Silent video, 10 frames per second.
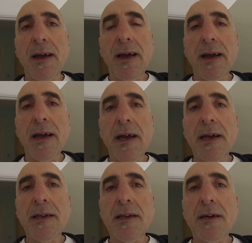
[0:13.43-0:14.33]

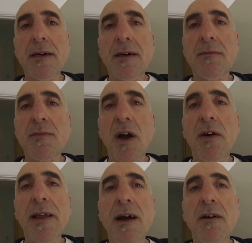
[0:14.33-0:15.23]
and
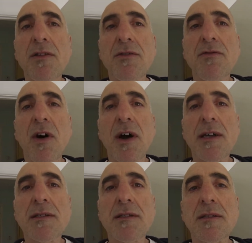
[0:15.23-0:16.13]
going out on the
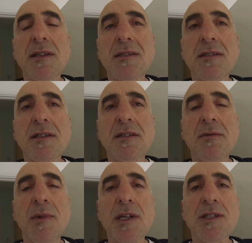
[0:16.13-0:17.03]
rides, there's not
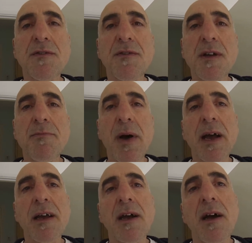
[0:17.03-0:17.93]
much to
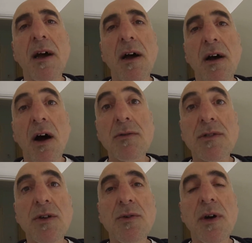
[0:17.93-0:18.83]
feedback. I'll
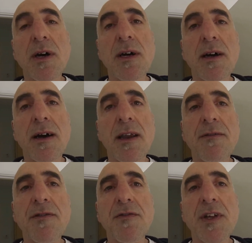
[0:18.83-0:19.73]
do
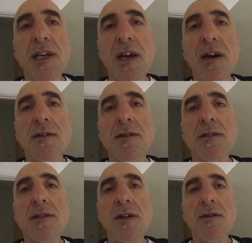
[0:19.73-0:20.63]
another video
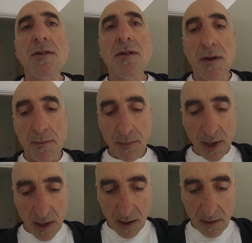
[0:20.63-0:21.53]
soon,
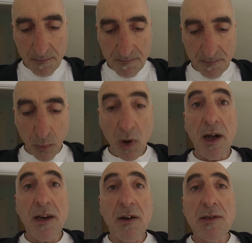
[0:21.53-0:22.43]
but what I
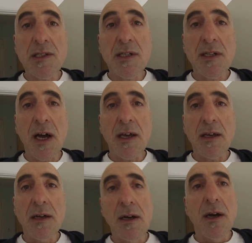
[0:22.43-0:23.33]
noticed today
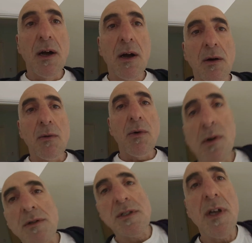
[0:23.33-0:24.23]

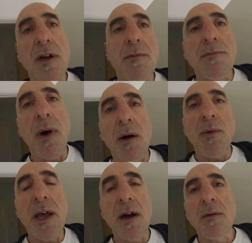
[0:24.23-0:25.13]
was I
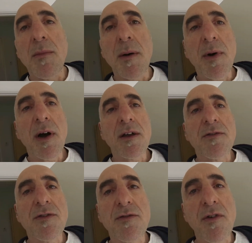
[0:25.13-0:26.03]
went out on my bike
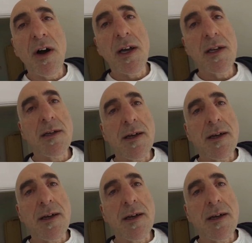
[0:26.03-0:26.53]
for a ride,